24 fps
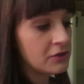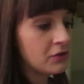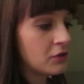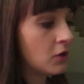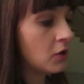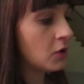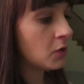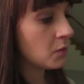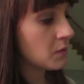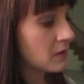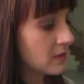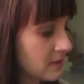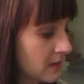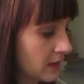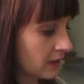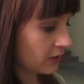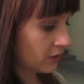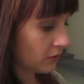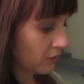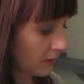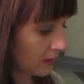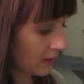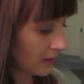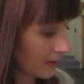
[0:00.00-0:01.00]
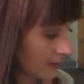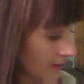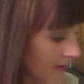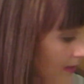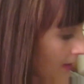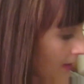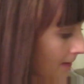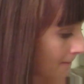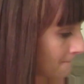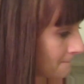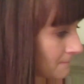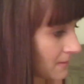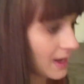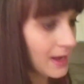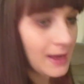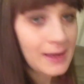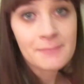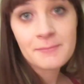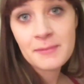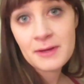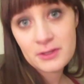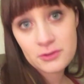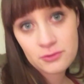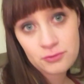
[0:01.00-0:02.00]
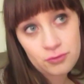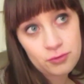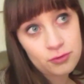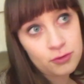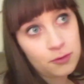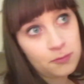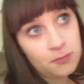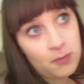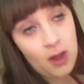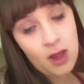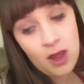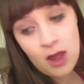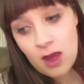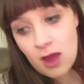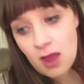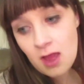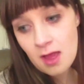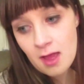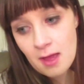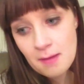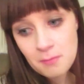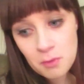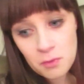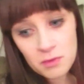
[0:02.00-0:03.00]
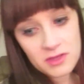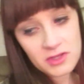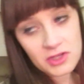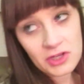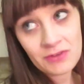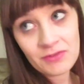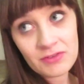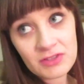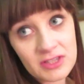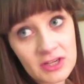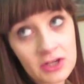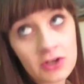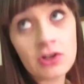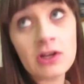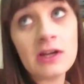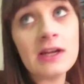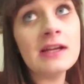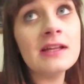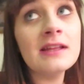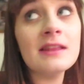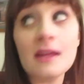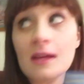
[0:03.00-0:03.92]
You know, we decorated my bedroom, um, but we still haven't decorated